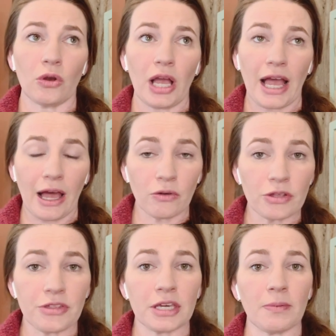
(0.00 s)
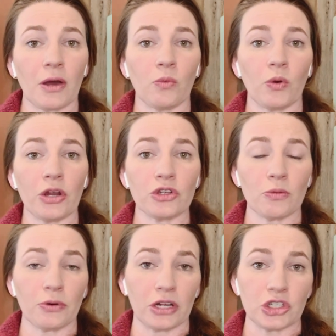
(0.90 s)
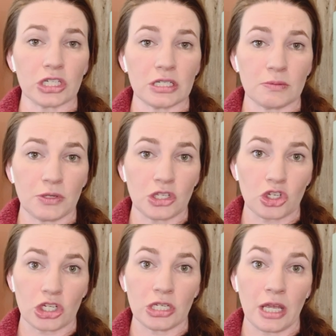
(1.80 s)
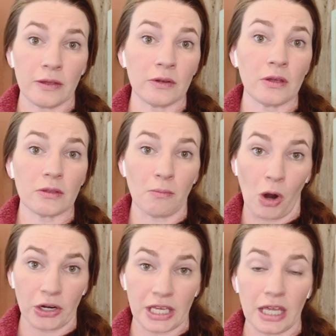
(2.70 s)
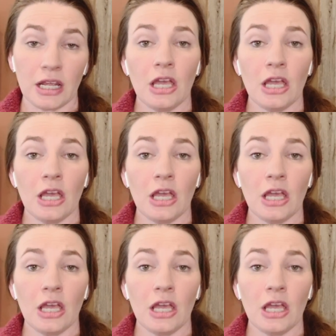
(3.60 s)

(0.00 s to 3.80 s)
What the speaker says: how to think about where your project is positioned in the market.